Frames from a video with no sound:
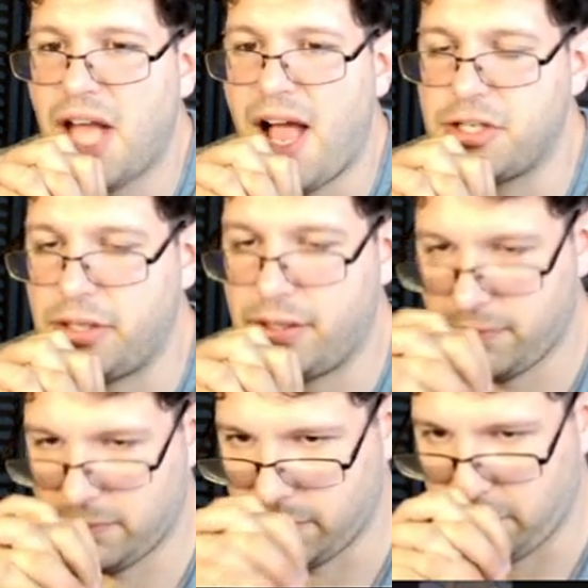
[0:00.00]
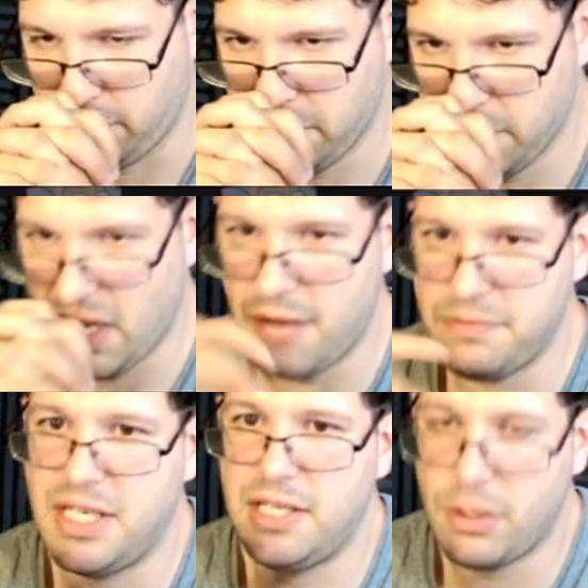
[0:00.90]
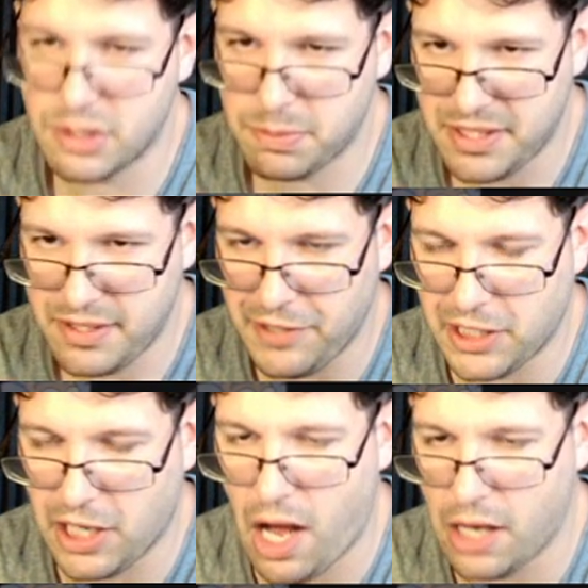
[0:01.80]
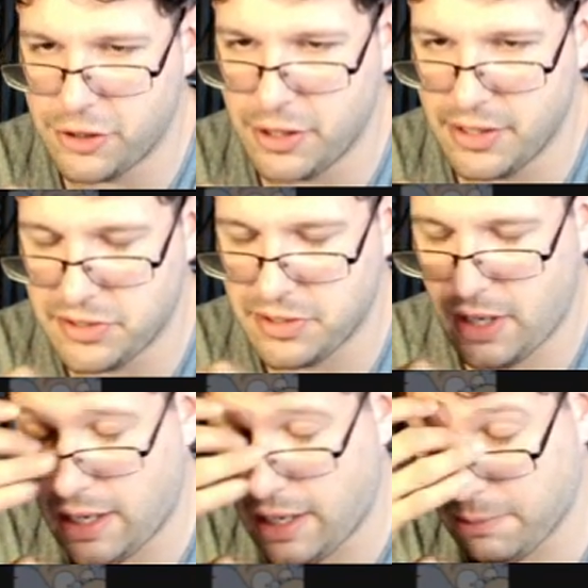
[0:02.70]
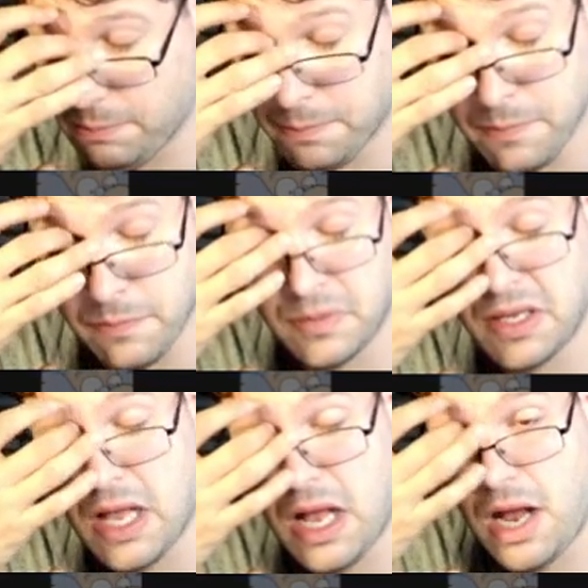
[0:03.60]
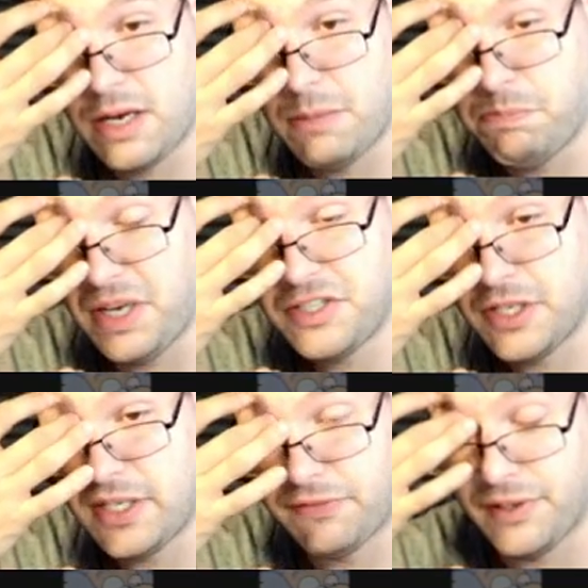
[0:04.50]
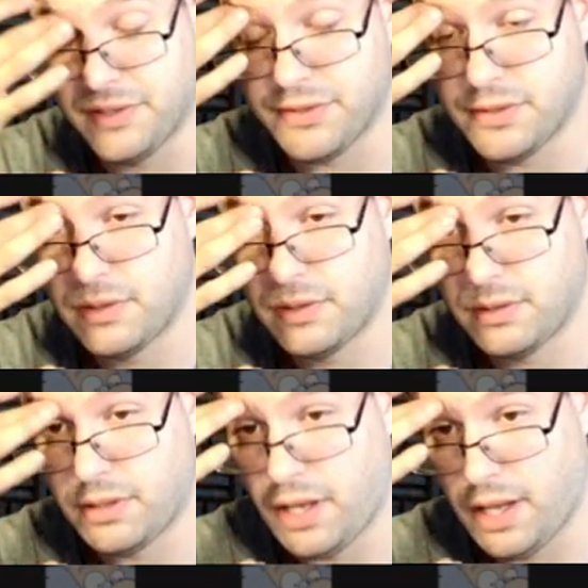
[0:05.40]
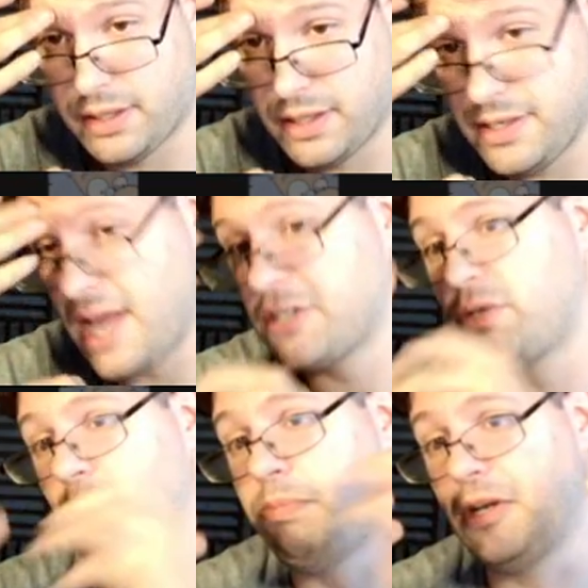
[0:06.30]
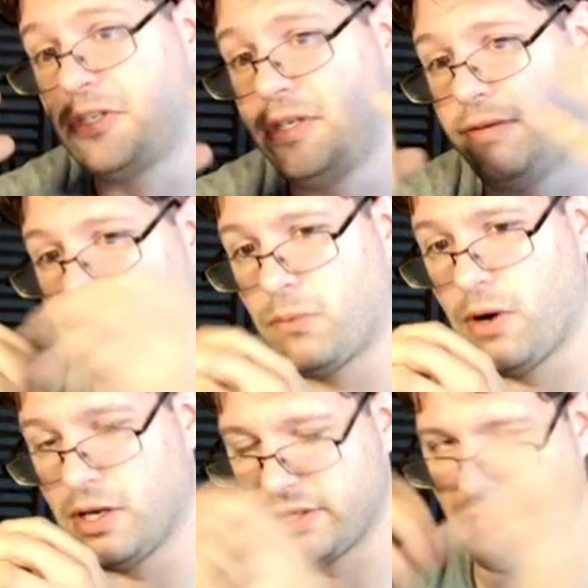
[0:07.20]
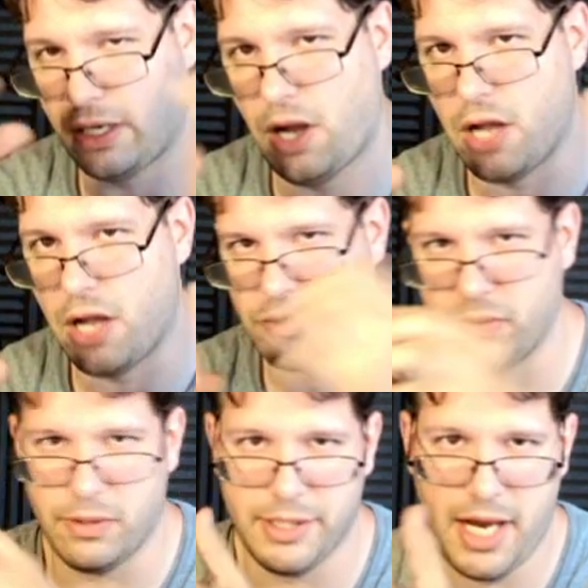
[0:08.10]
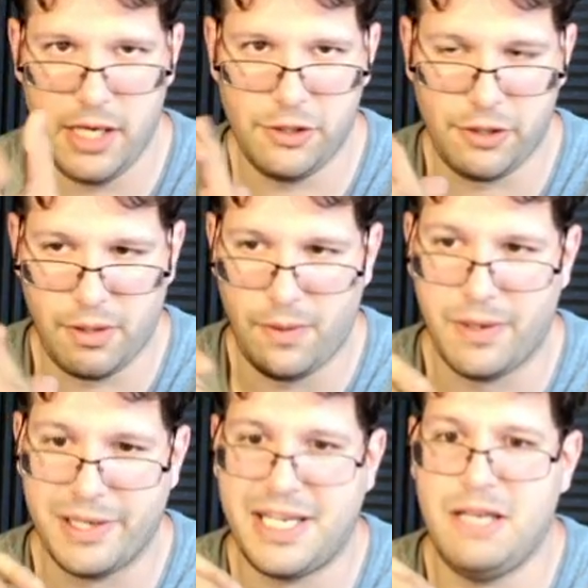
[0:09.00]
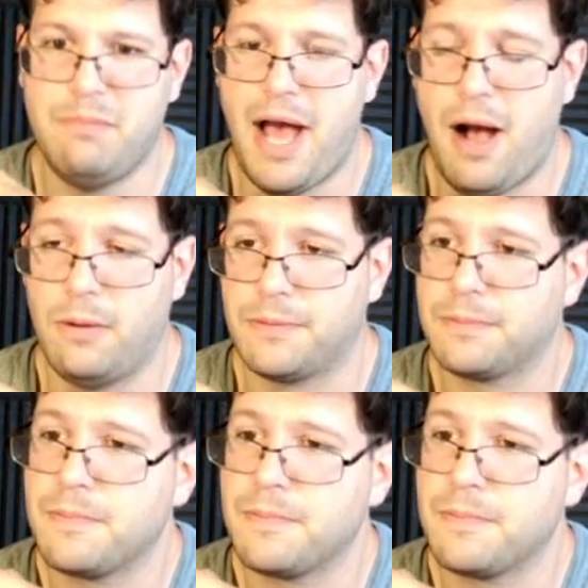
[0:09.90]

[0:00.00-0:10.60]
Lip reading: Actually, I've seen those specific kanjis on a bunch of different, next to a bunch of different words, like caution or danger or keep out.